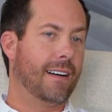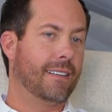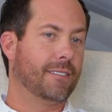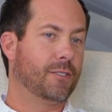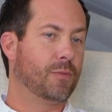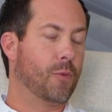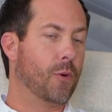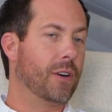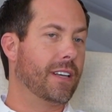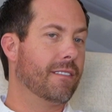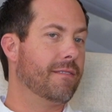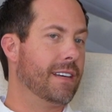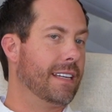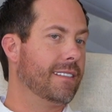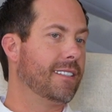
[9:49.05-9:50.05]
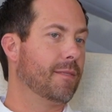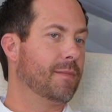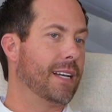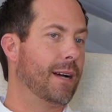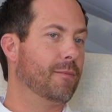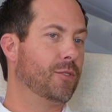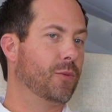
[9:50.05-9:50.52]
sporting events,
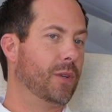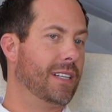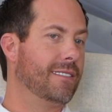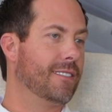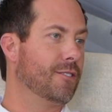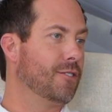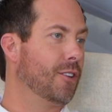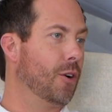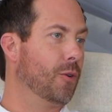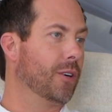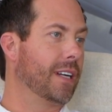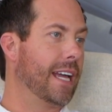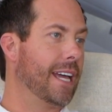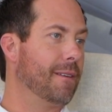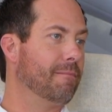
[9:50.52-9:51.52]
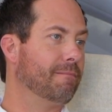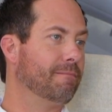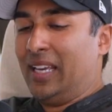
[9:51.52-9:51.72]
sometimes when it's a slower game.